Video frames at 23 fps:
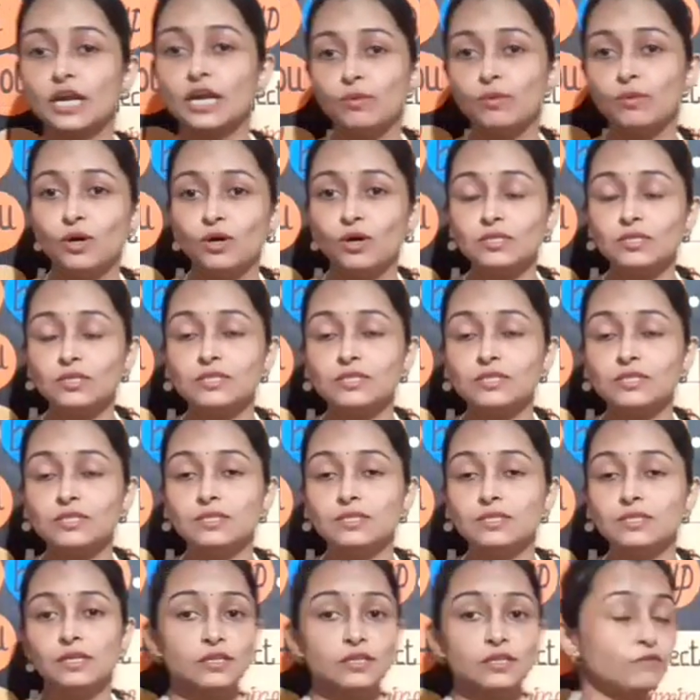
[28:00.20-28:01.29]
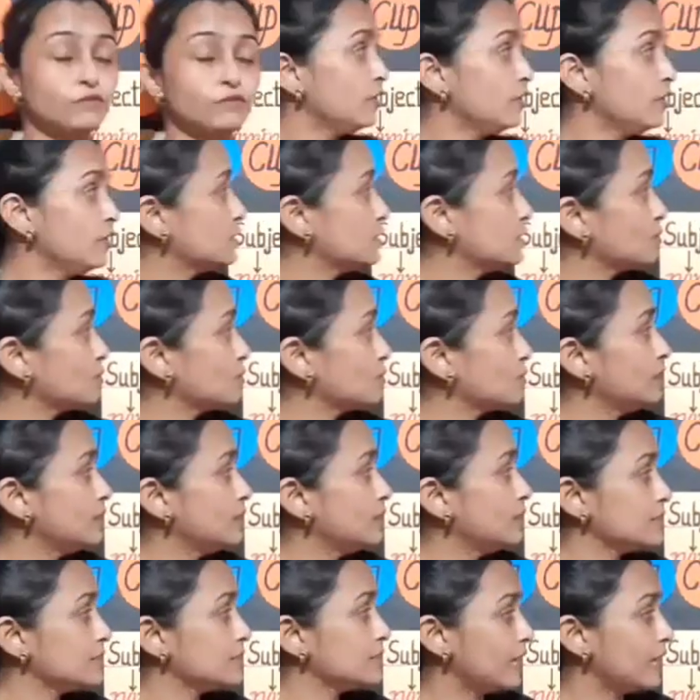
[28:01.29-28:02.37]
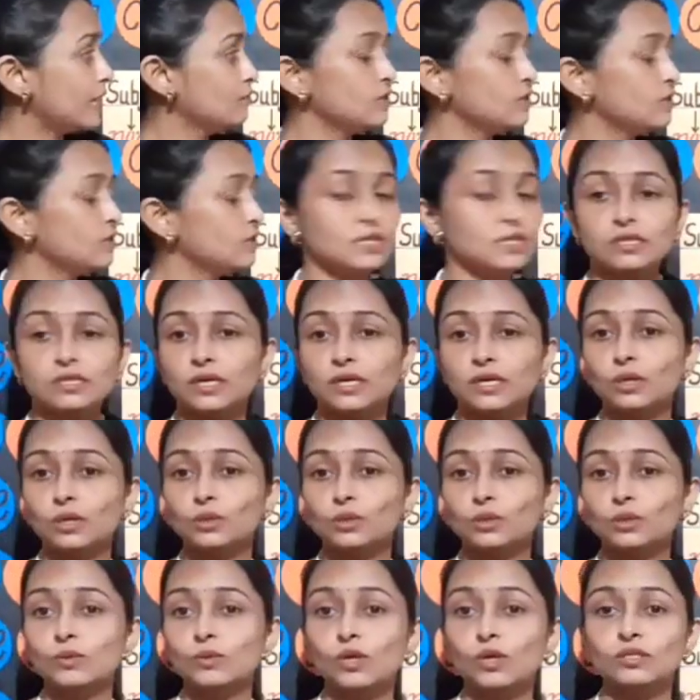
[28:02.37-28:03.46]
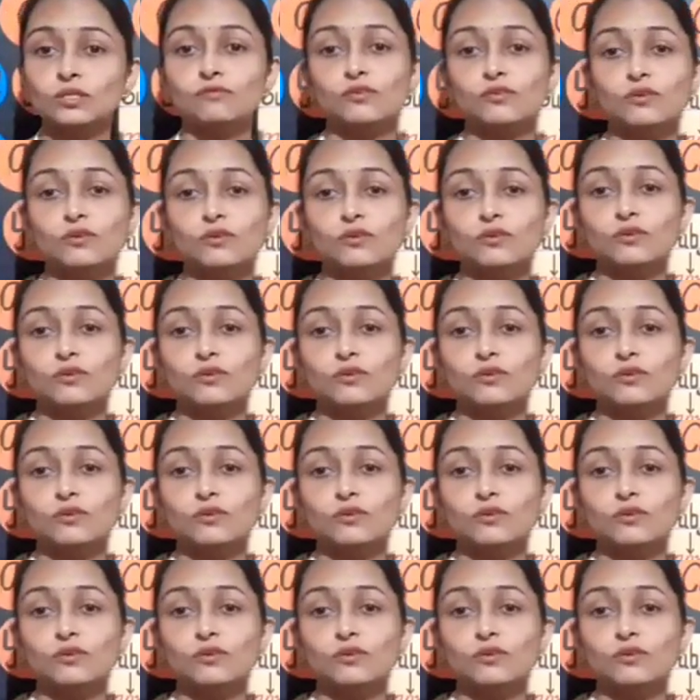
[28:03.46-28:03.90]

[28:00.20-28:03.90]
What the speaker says: box. The first one, the second one, the third one, or the fourth